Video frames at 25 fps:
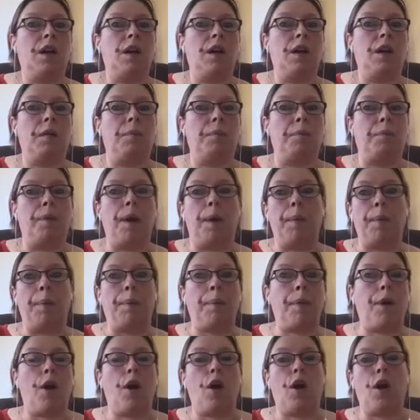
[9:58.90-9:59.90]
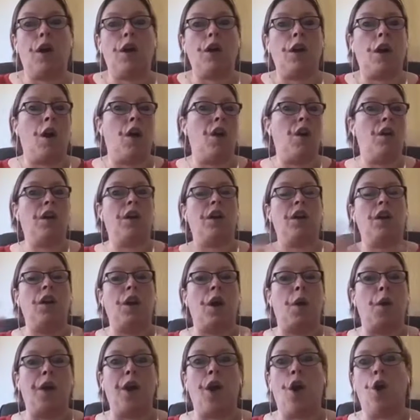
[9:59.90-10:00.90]
blah, blah, blah. I
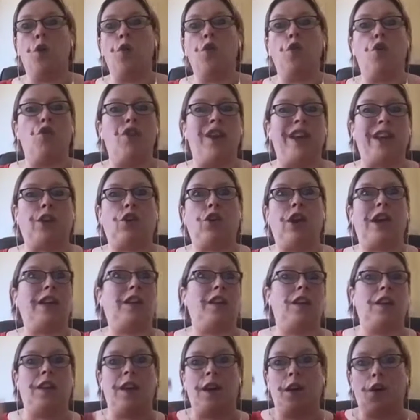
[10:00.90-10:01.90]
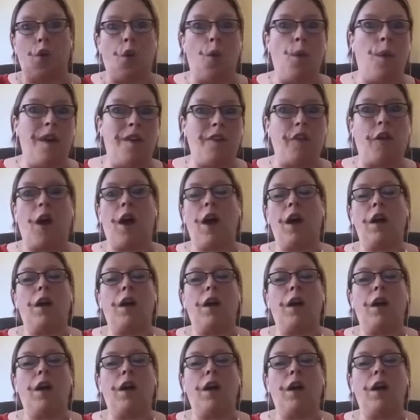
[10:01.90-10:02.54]
know you're interested in whoever,